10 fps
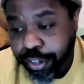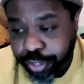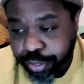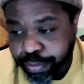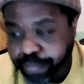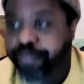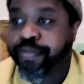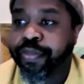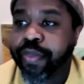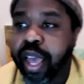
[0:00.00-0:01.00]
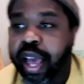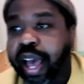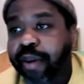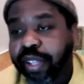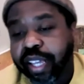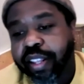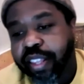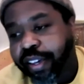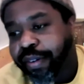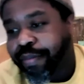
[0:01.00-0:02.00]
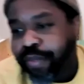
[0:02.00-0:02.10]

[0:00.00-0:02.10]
too. I will end there.